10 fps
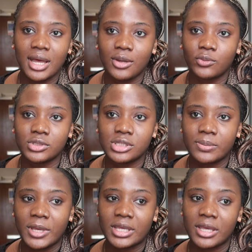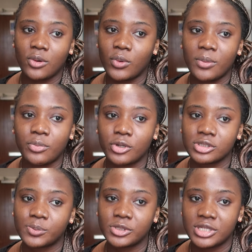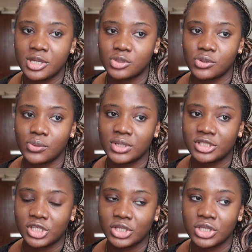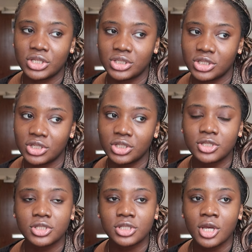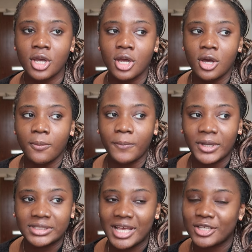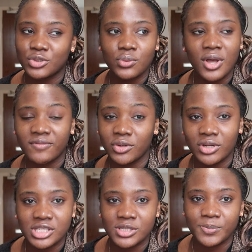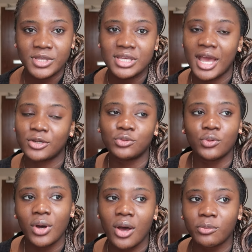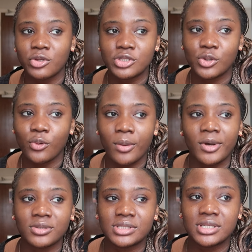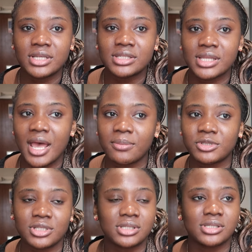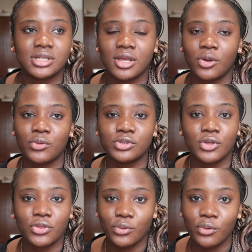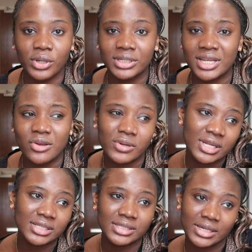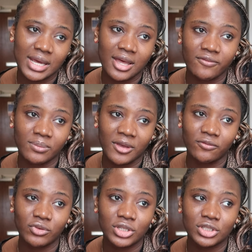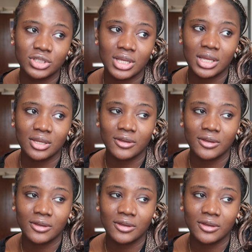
I want to make a one pot potato and chicken dish, but I don't have a recipe. I don't know how I'm going to go about it. I'm just going to throw in ingredients that I have in my fridge,